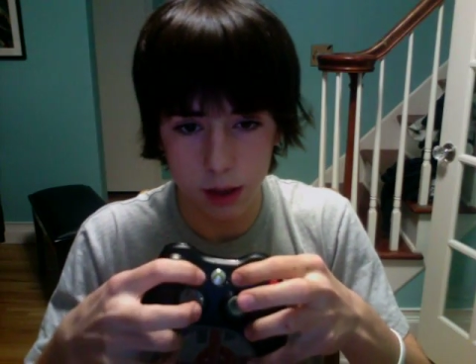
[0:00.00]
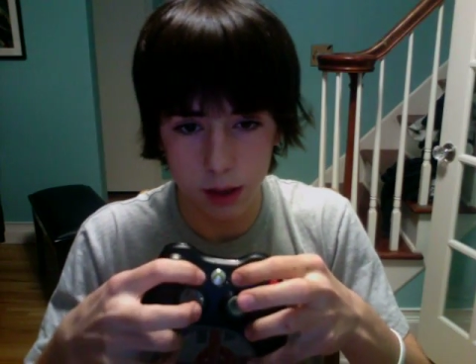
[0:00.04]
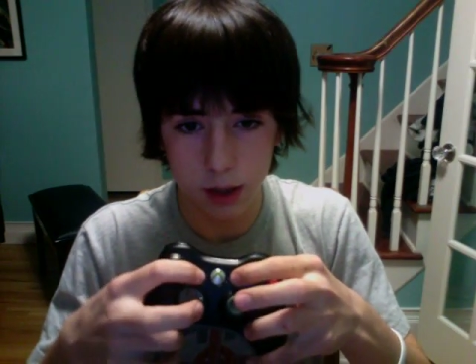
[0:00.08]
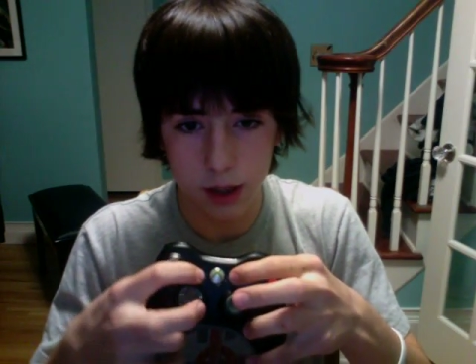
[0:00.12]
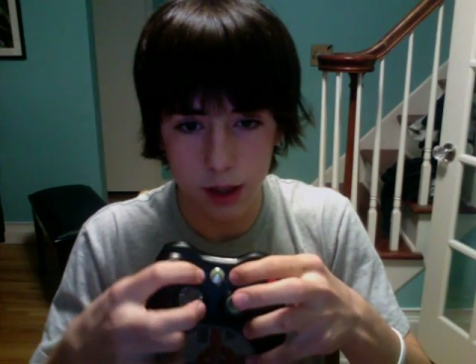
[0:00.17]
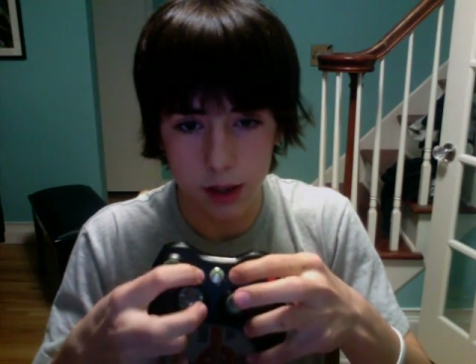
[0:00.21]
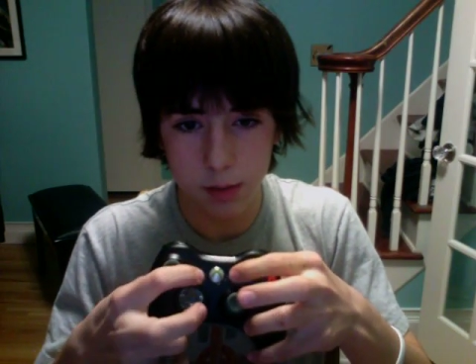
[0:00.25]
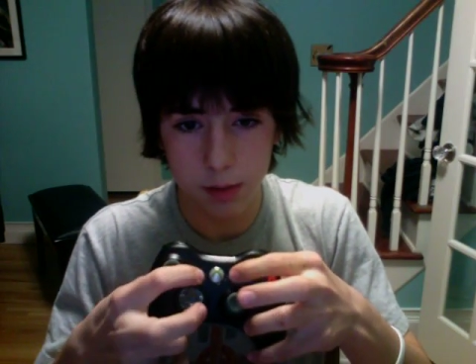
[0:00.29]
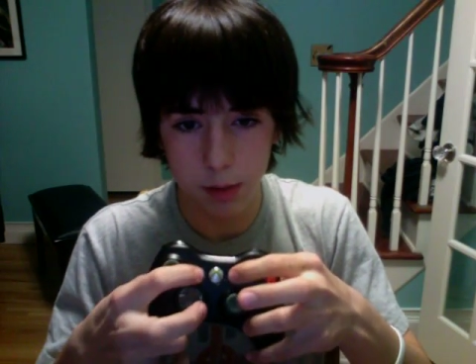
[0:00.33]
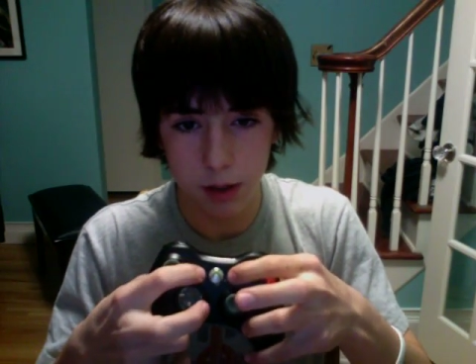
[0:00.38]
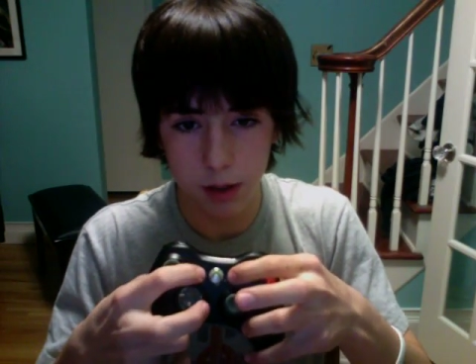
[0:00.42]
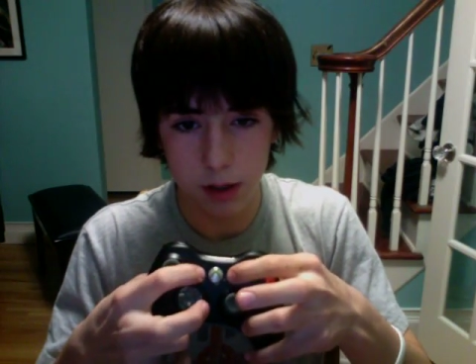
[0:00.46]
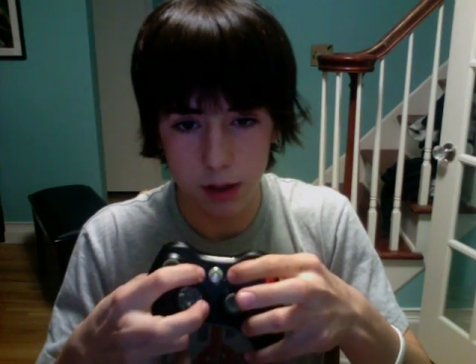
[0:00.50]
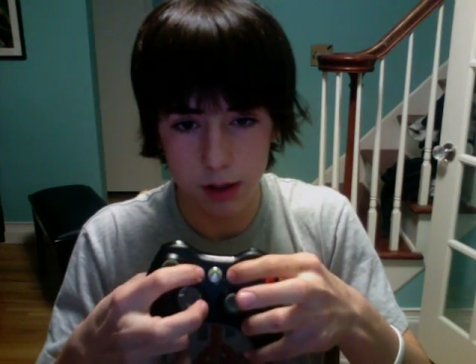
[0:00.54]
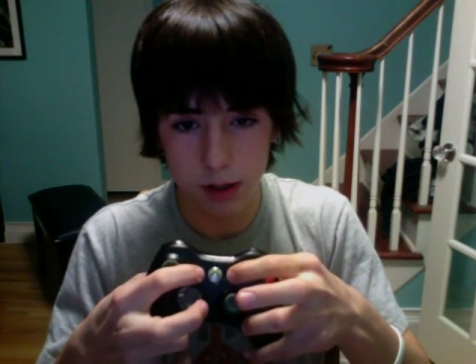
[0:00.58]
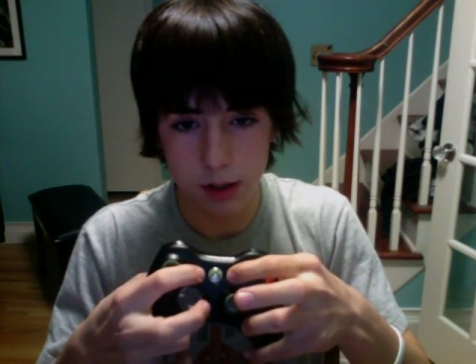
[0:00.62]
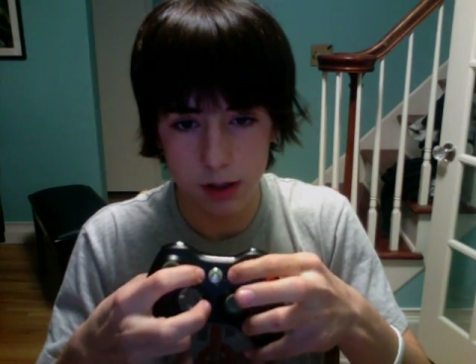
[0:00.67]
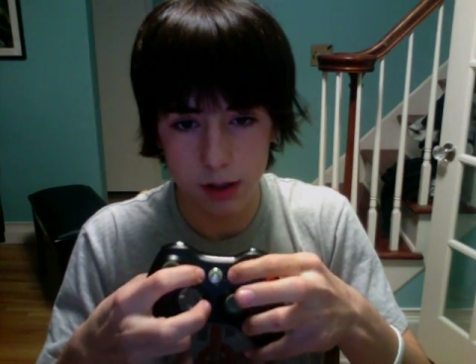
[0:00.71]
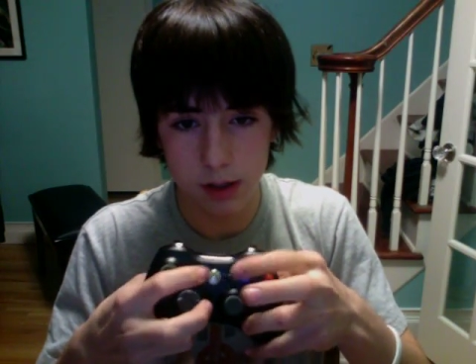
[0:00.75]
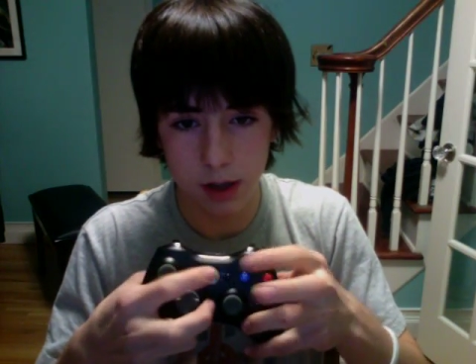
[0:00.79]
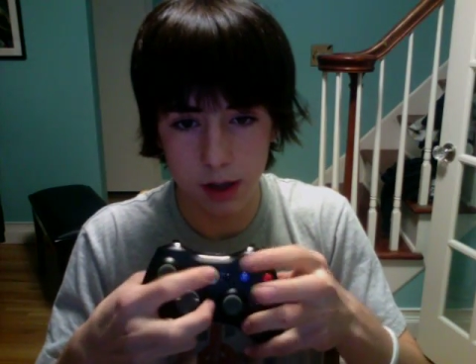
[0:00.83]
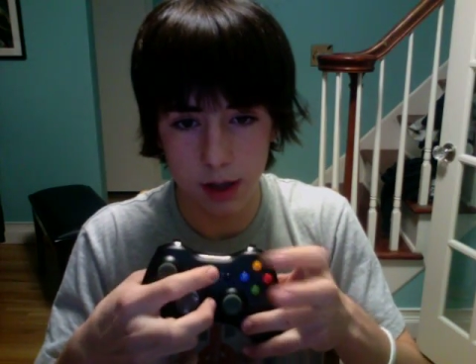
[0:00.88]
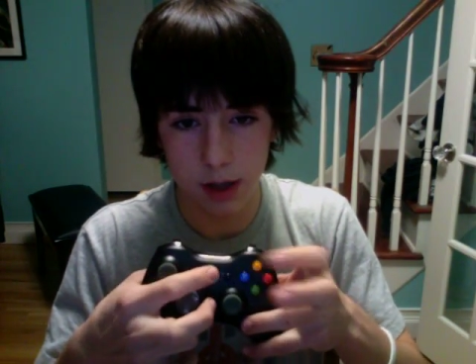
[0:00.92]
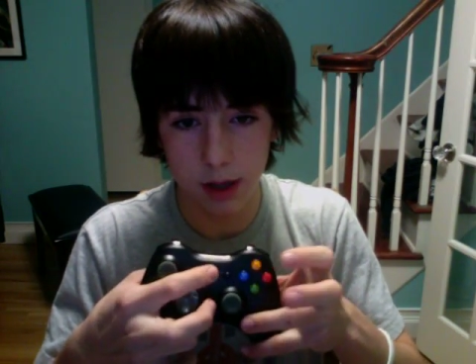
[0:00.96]
these
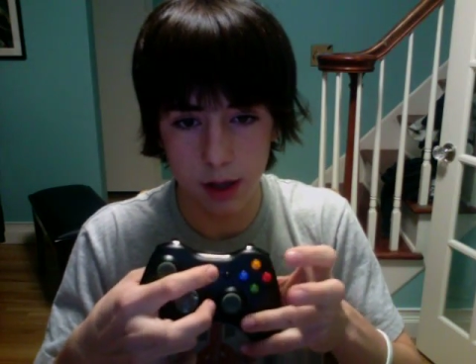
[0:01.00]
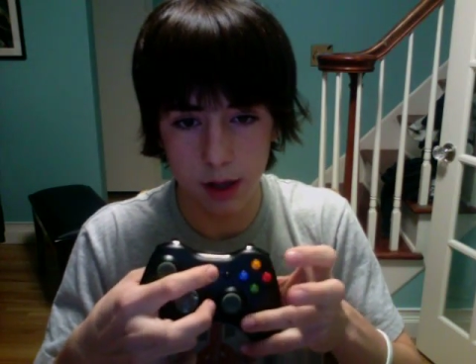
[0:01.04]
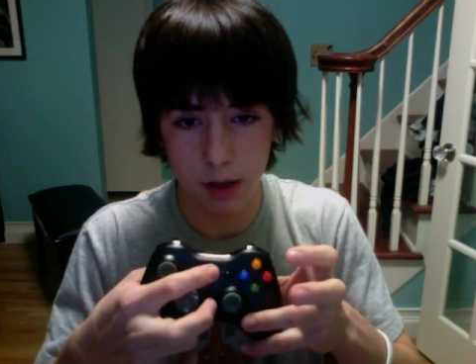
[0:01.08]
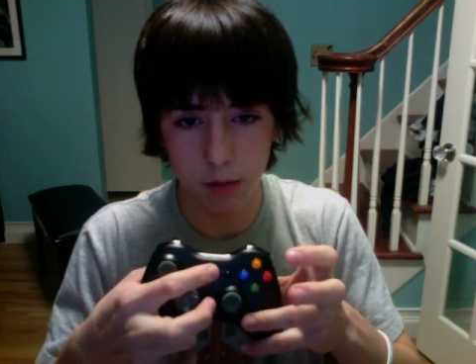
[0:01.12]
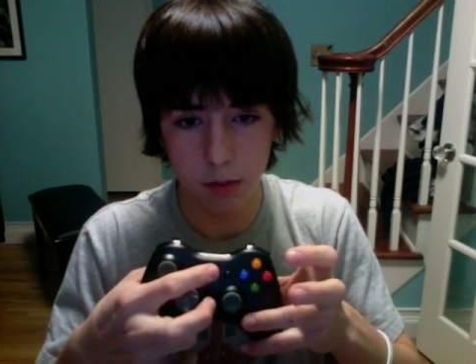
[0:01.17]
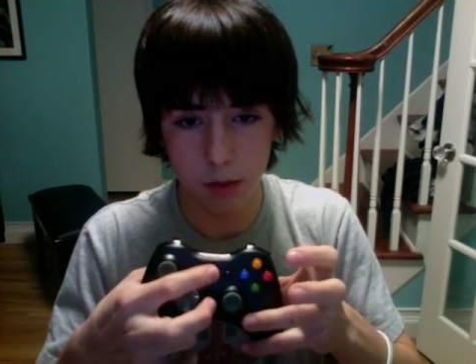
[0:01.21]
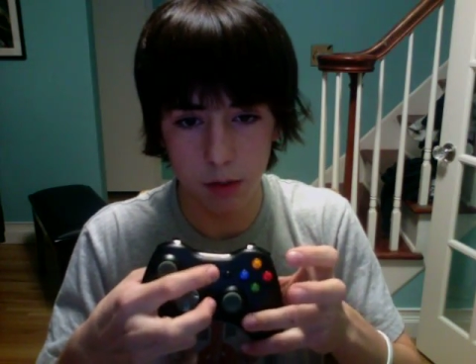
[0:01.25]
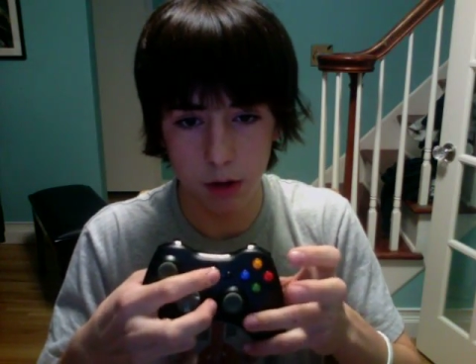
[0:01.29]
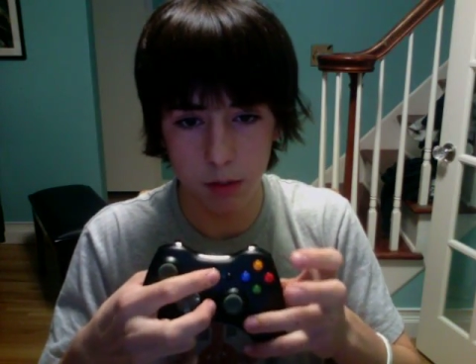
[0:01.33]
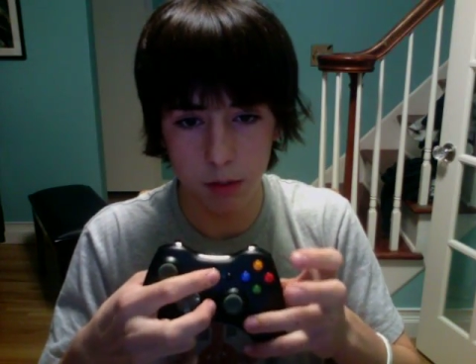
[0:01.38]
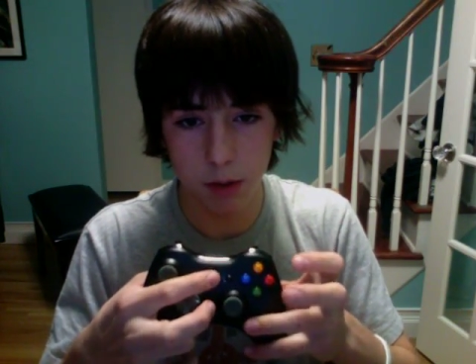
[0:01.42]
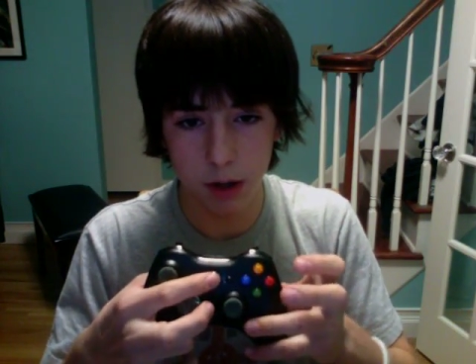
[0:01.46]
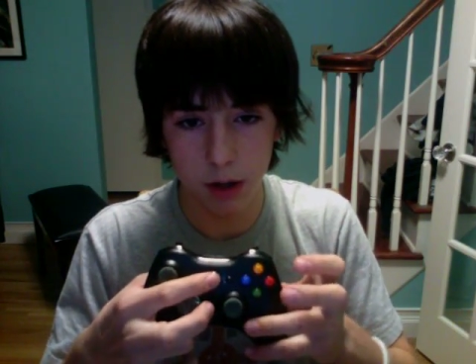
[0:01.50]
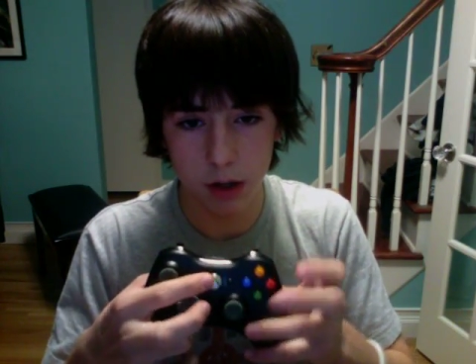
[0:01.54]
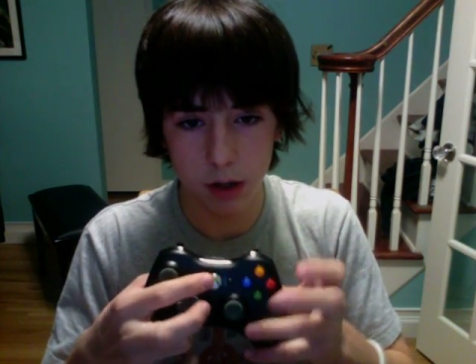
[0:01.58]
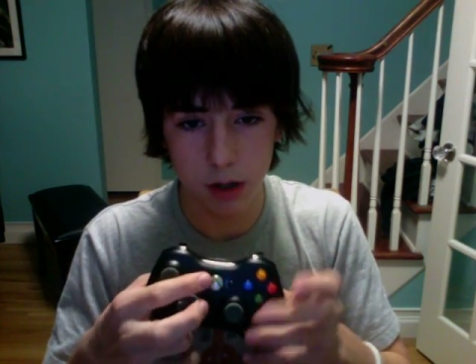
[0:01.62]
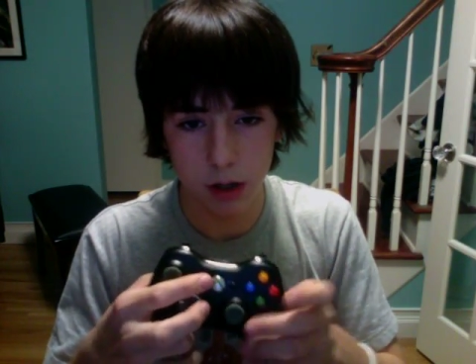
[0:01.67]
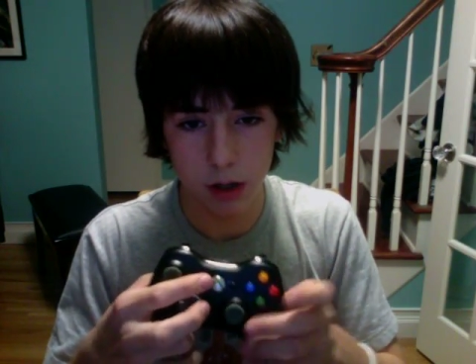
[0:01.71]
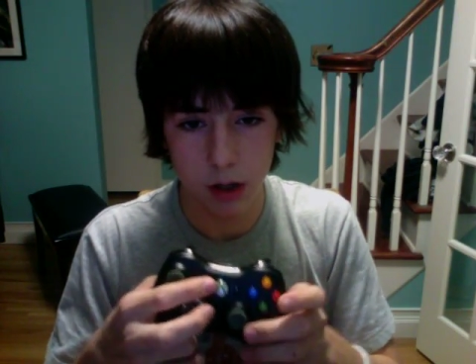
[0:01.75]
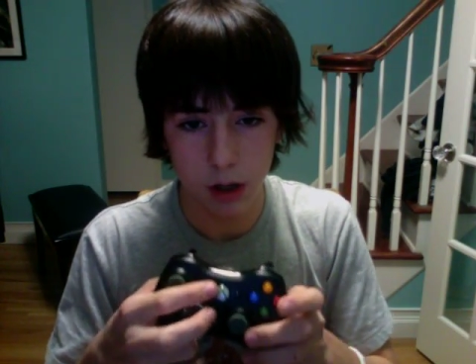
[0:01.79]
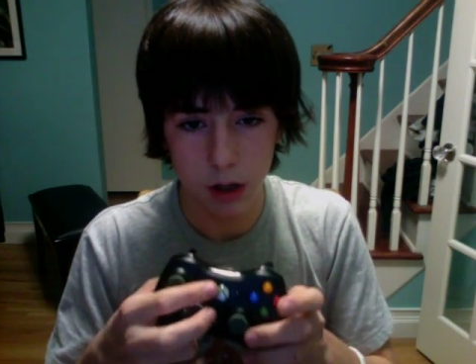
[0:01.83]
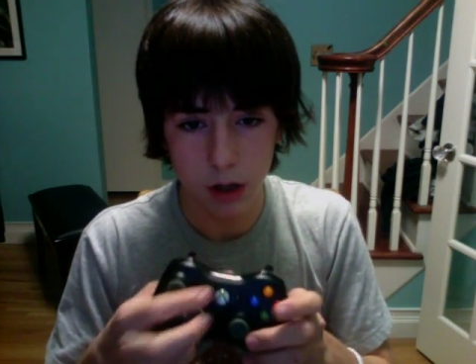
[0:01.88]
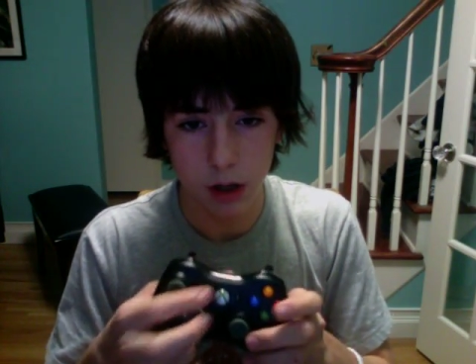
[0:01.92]
buttons and then the middle button.